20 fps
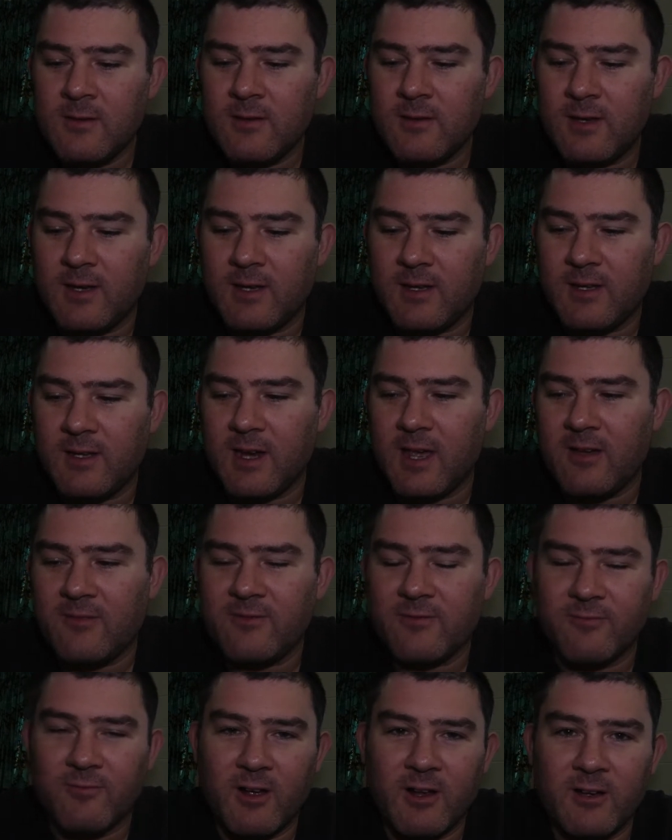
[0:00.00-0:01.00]
Now you have
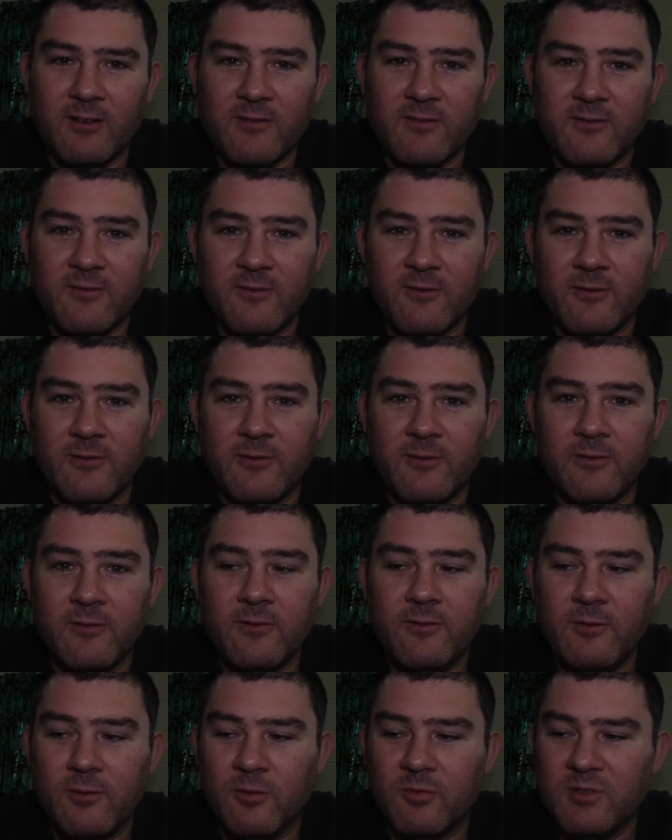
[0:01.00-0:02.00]
to run it through
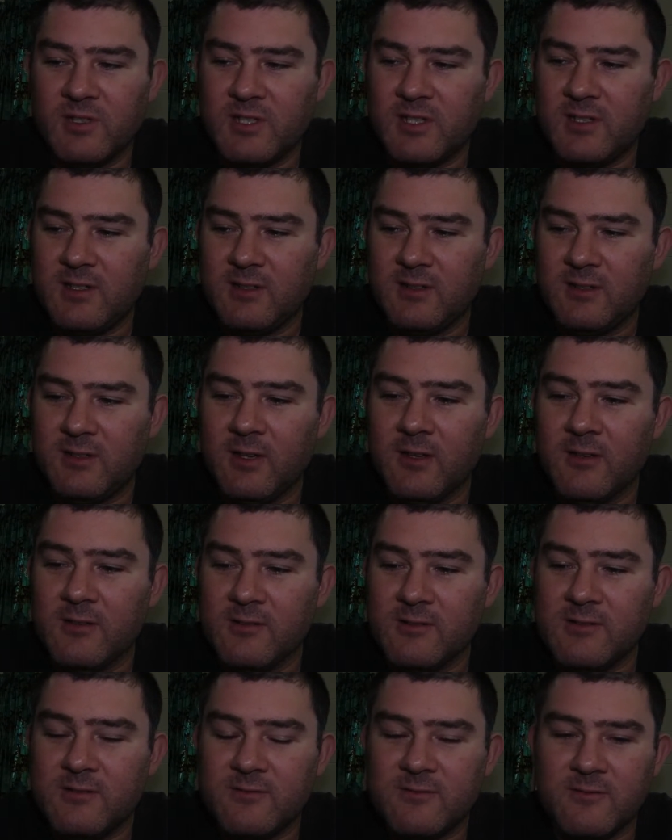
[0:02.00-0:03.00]
your particular
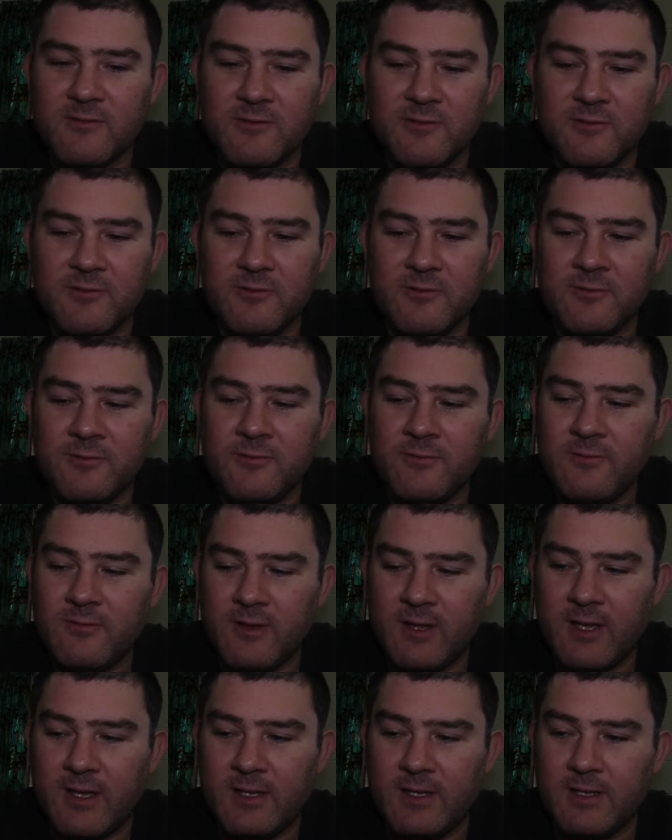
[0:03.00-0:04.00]
loads through
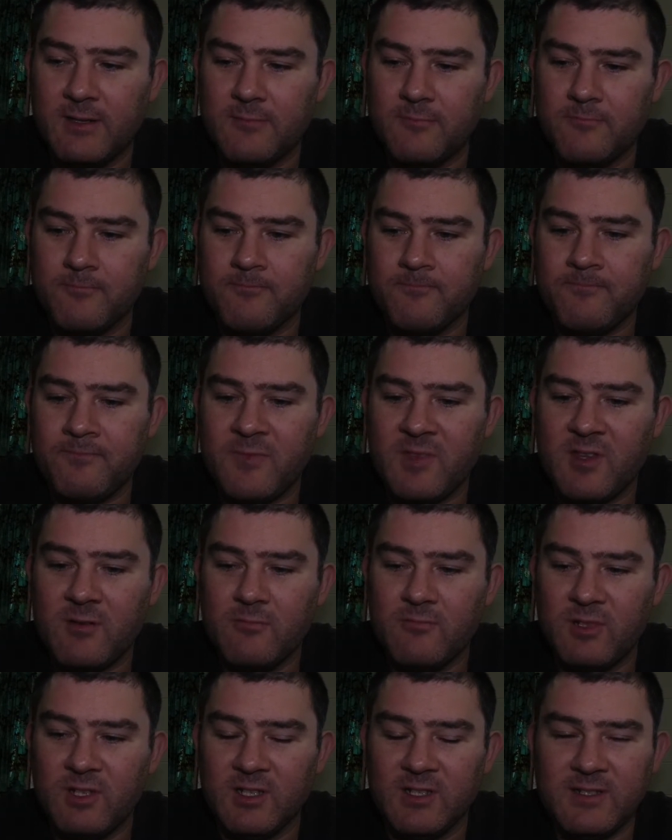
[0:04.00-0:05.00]
a
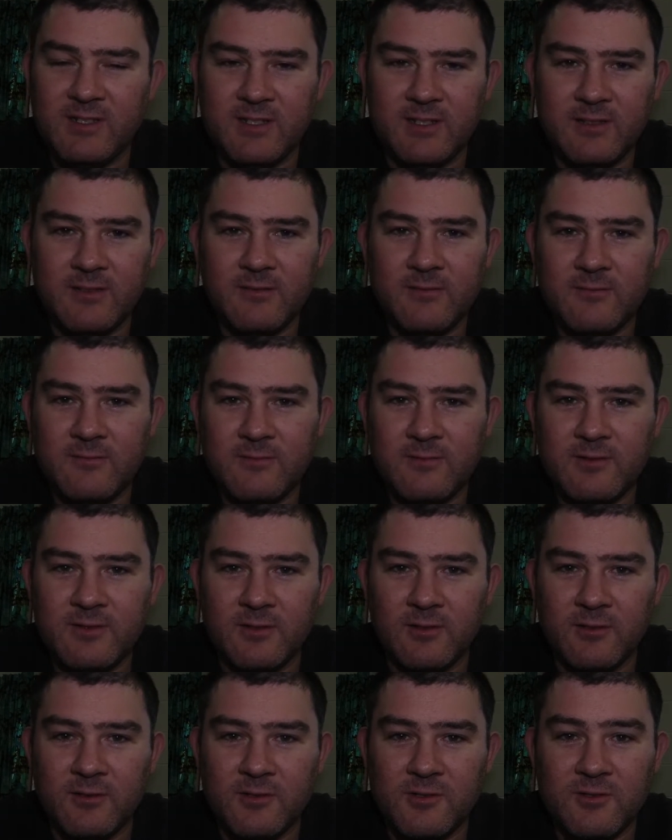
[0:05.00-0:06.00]
ballistic
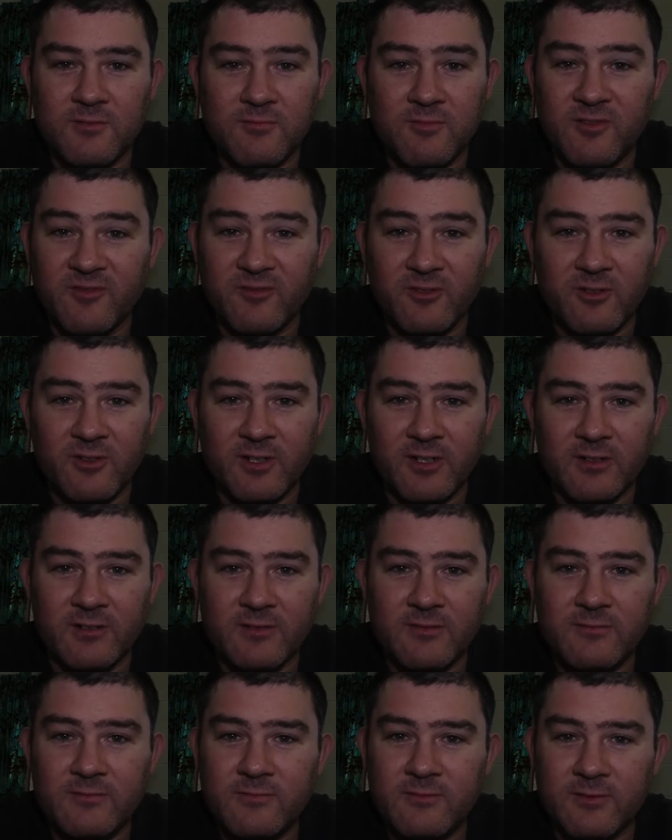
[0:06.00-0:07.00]
solution
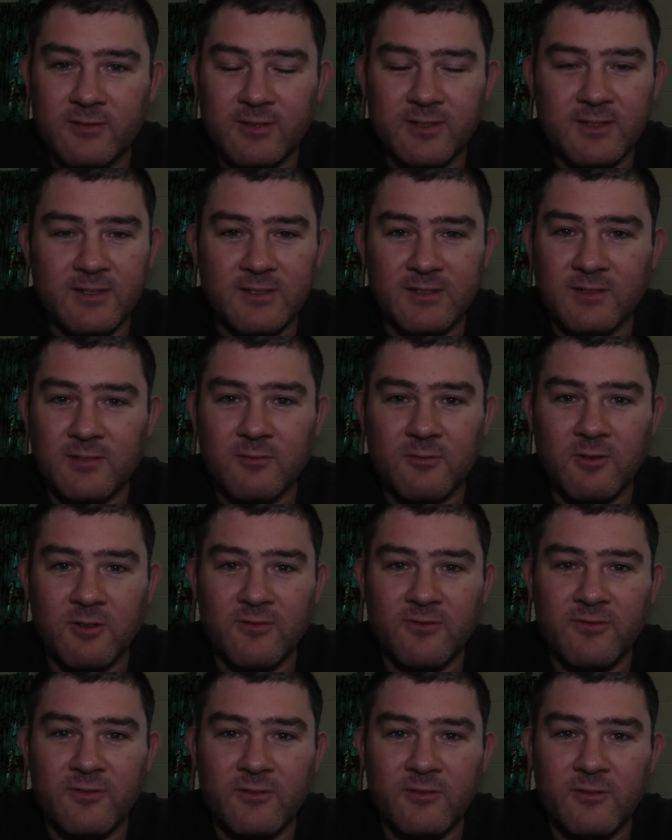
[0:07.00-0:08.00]
provider. Like there's quite a
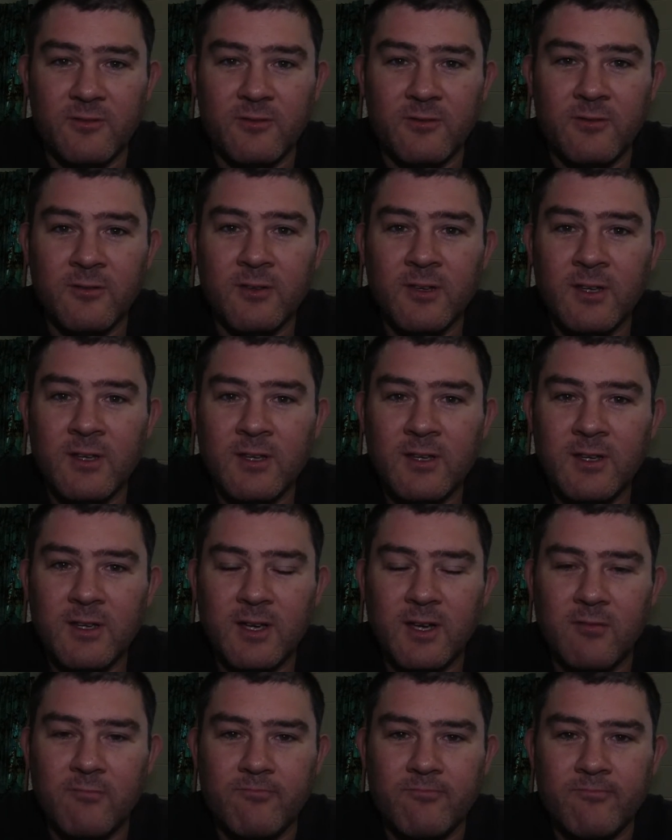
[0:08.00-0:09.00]
few.
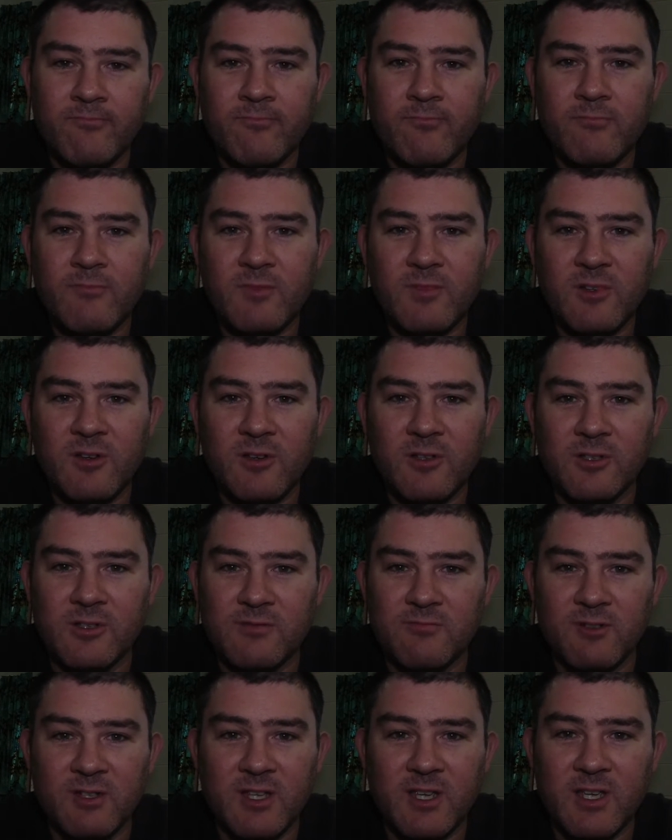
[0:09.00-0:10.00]
I
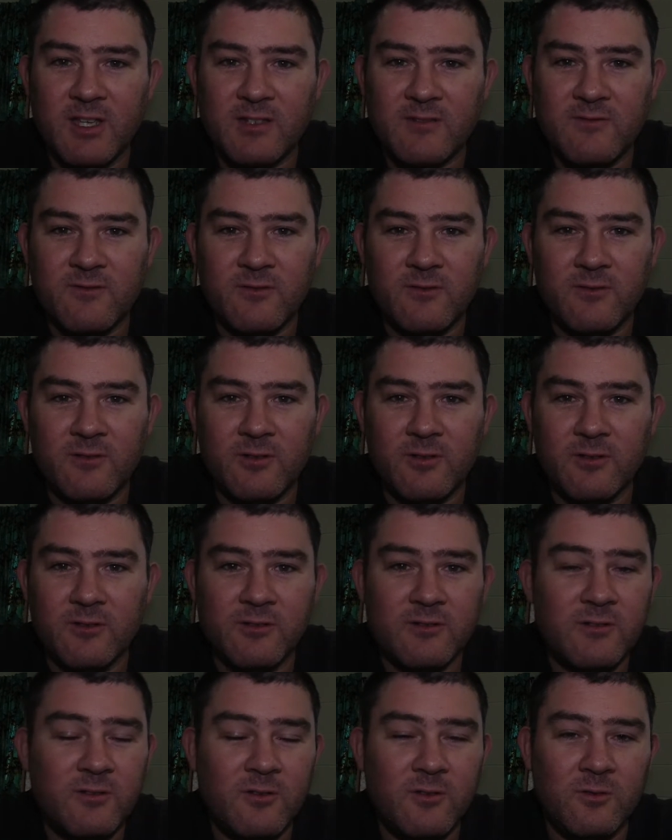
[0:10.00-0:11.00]
use my Kestrel.
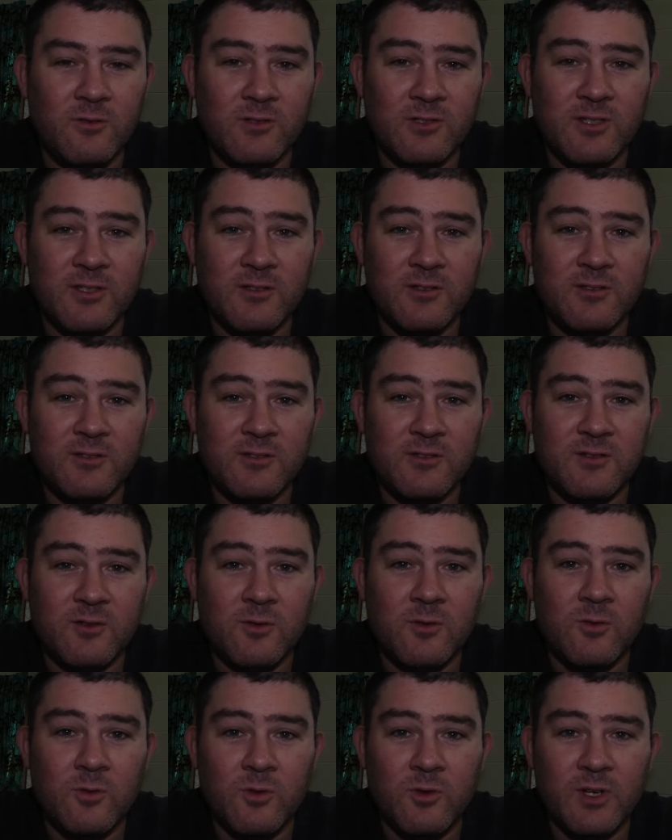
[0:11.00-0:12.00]
I also use the
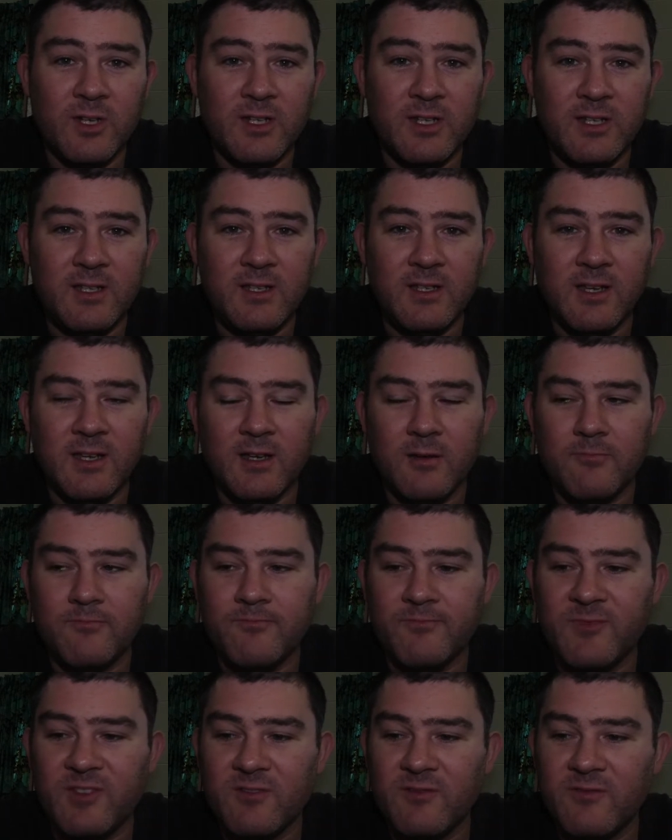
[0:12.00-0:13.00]
Hornady
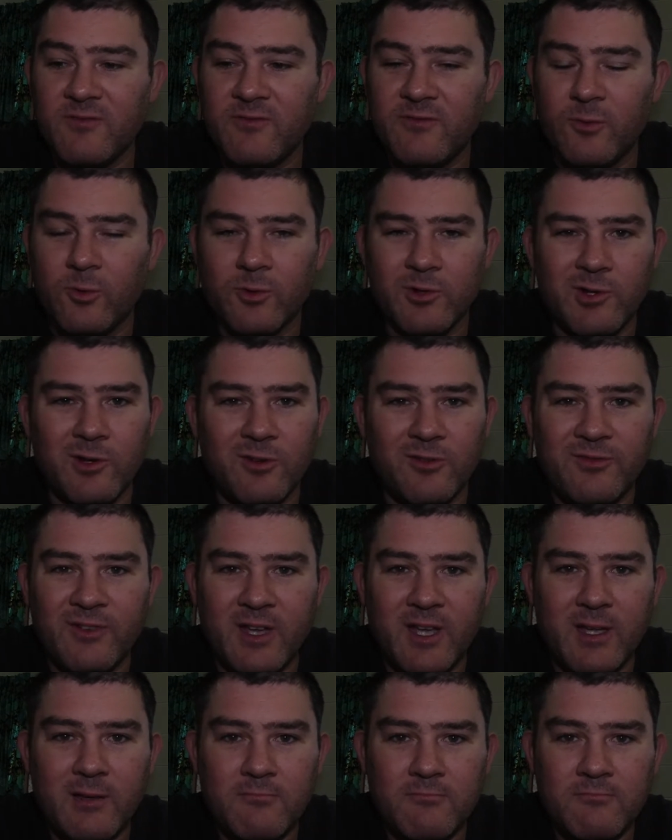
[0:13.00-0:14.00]
4DOF
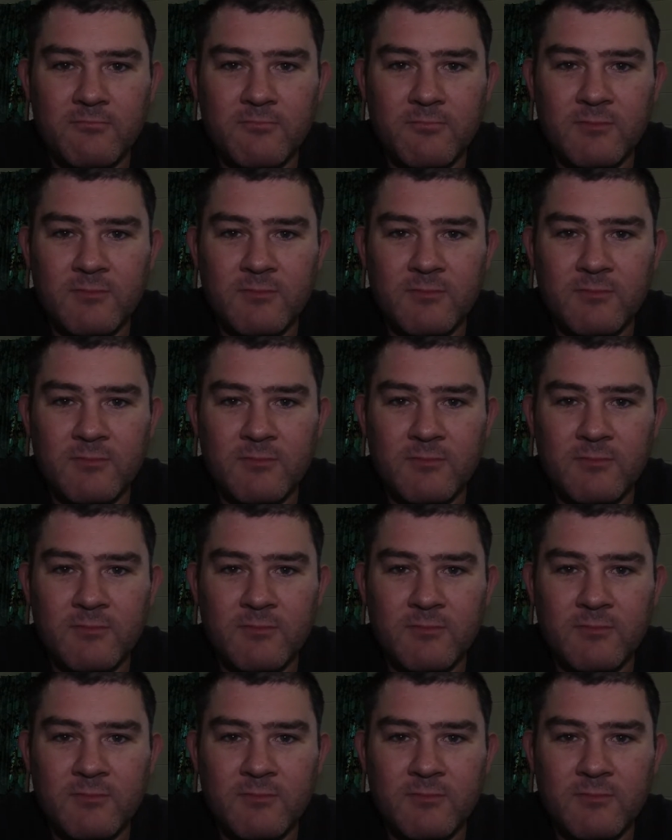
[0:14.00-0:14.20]
app.